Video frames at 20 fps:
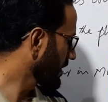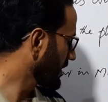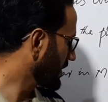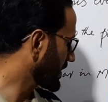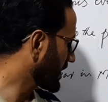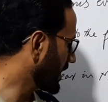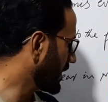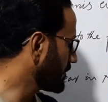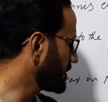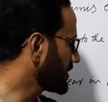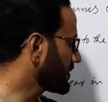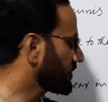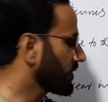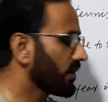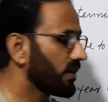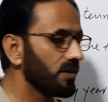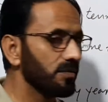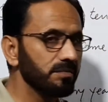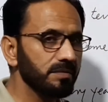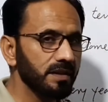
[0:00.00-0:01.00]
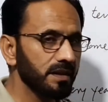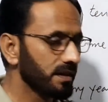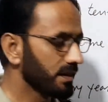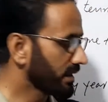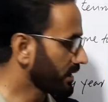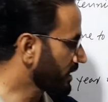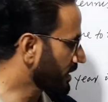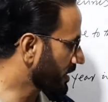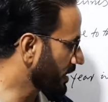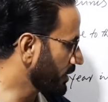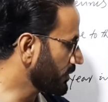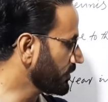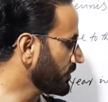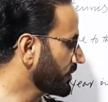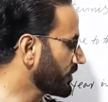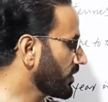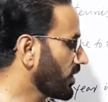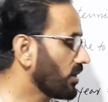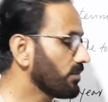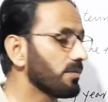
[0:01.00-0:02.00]
comes from, come
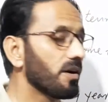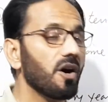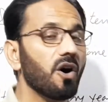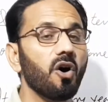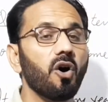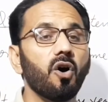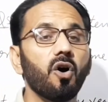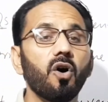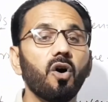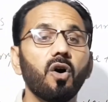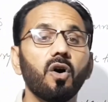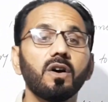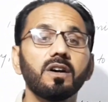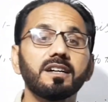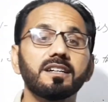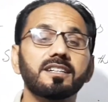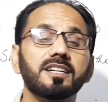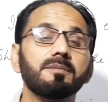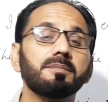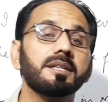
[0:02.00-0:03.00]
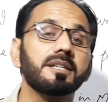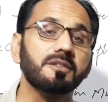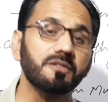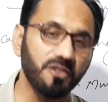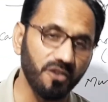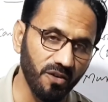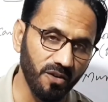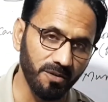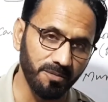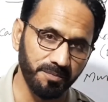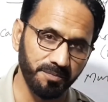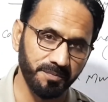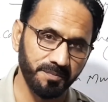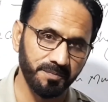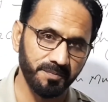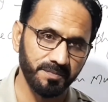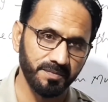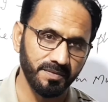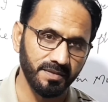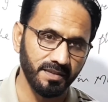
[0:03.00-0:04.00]
from, or coming from.
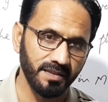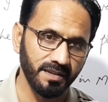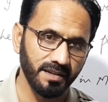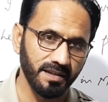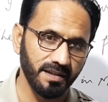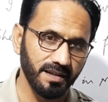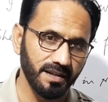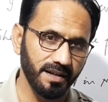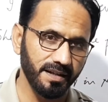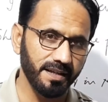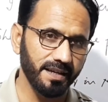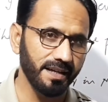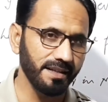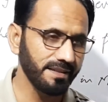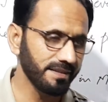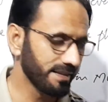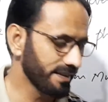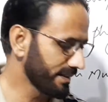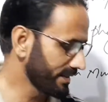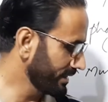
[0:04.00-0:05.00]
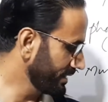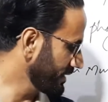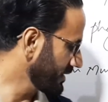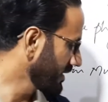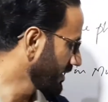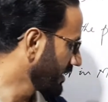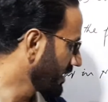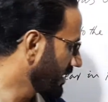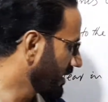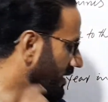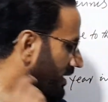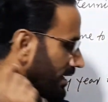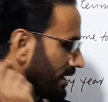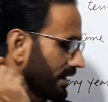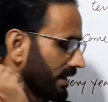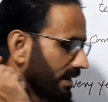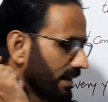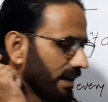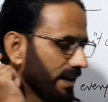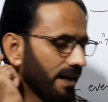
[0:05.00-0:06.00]
Again, this is
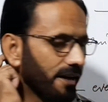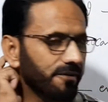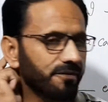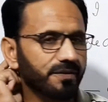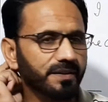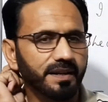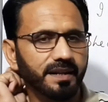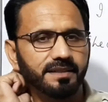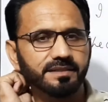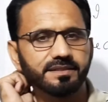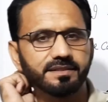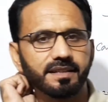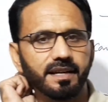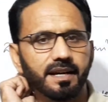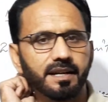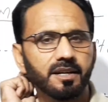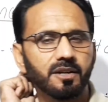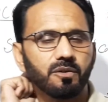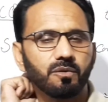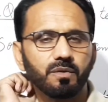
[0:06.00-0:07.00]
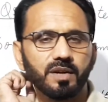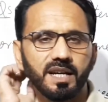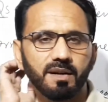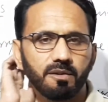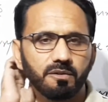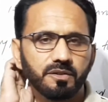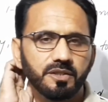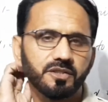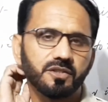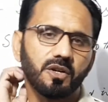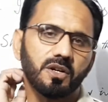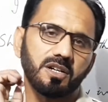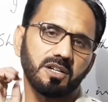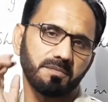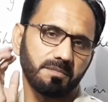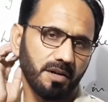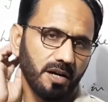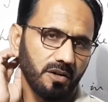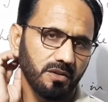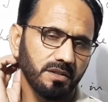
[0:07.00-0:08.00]
a phrase that whenever we talk
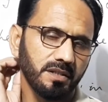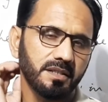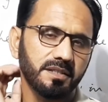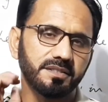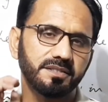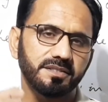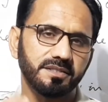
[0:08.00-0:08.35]
about